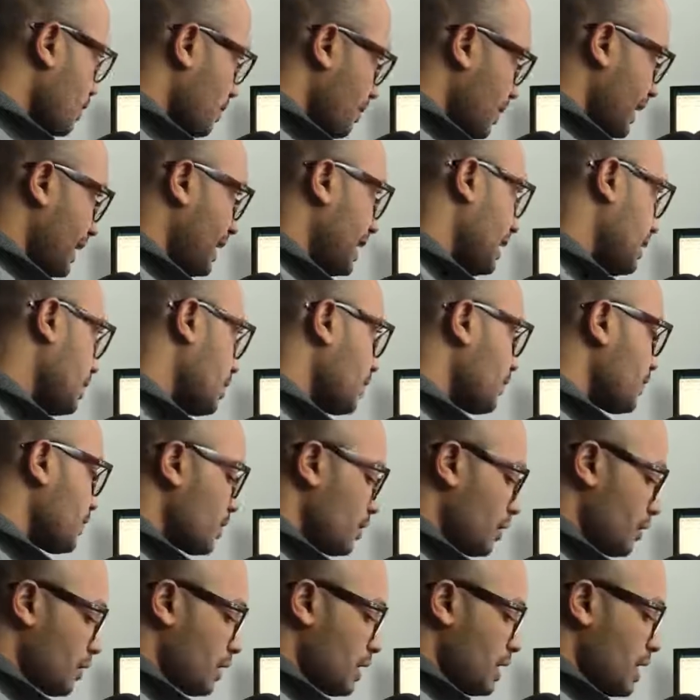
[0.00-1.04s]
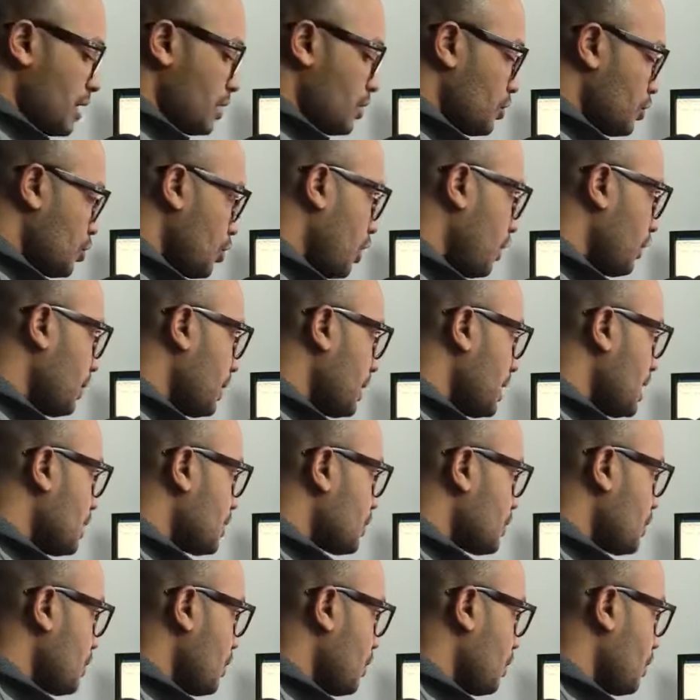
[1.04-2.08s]
the back end of your shop.
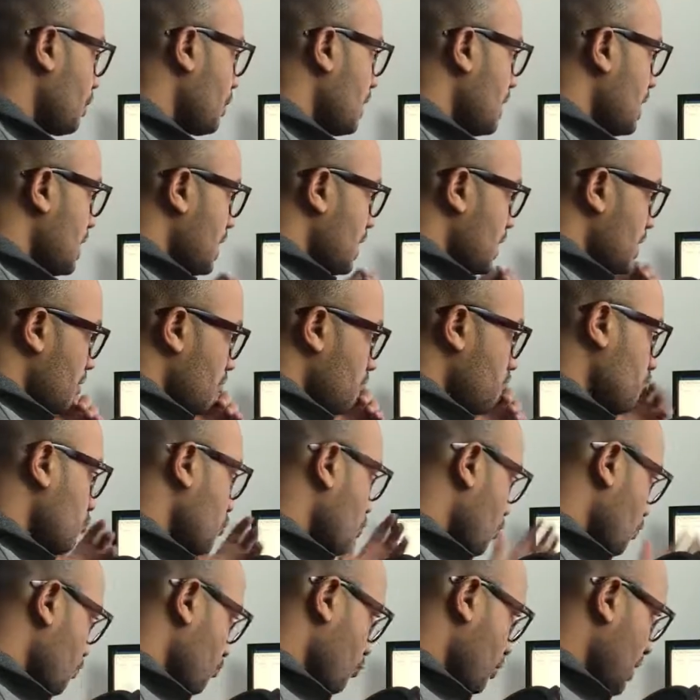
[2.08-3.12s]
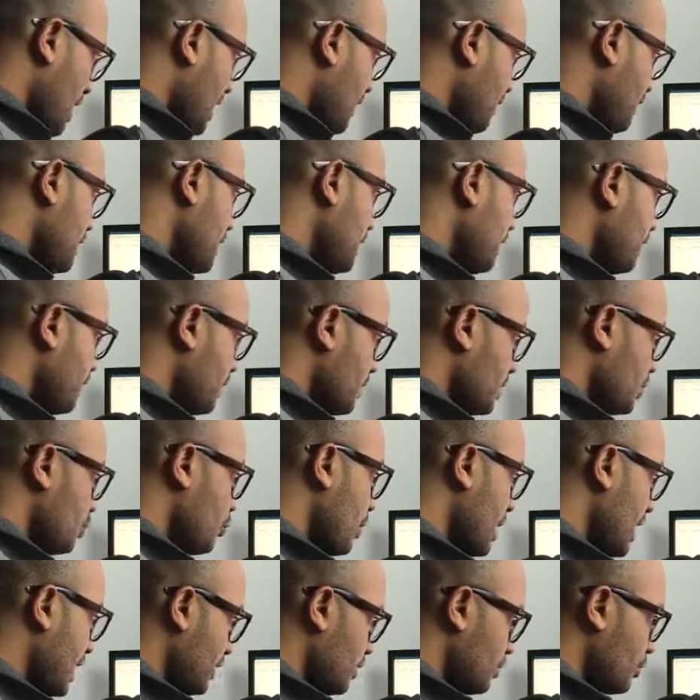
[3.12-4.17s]
So we have different
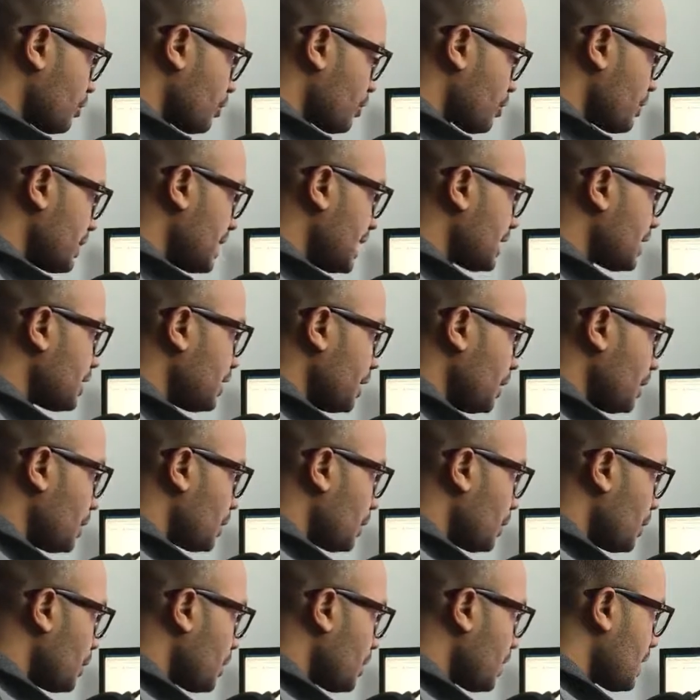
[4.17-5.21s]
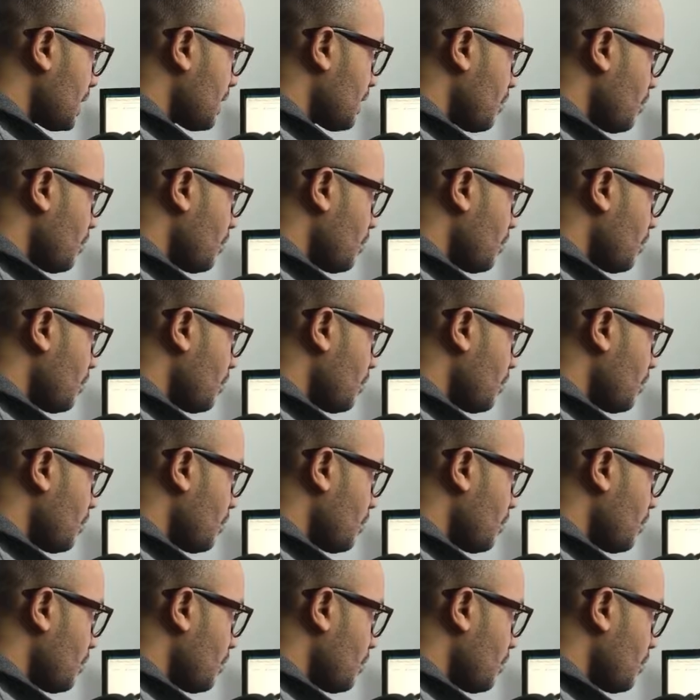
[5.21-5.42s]
ways to create a new hook.